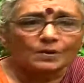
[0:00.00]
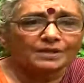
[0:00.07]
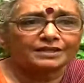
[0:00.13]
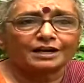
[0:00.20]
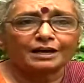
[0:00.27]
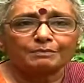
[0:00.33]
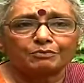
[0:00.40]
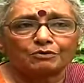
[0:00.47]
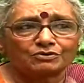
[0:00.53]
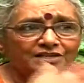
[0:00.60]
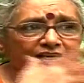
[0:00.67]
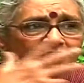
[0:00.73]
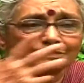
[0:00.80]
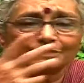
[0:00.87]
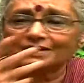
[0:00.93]
whether I
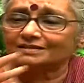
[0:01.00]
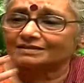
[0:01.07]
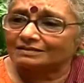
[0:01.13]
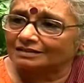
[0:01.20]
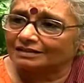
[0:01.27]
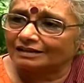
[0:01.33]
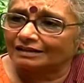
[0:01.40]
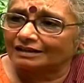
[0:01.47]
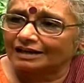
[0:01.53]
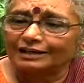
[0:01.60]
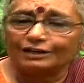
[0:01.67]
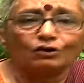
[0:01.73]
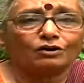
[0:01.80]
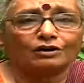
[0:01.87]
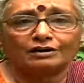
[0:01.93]
protest by sitting in
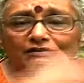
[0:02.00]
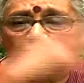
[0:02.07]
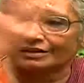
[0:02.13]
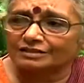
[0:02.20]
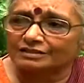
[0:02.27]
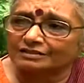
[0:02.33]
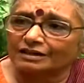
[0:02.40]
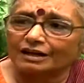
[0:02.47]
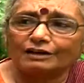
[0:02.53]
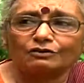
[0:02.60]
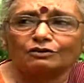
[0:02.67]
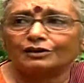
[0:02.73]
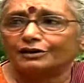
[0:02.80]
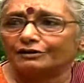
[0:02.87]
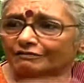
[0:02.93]
Delhi or in
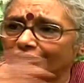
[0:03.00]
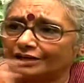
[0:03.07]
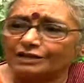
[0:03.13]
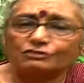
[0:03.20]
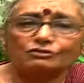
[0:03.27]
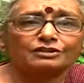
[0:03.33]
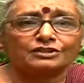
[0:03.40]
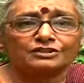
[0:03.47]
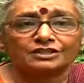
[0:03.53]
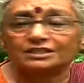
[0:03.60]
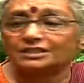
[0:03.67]
Rajasthan or in a village or a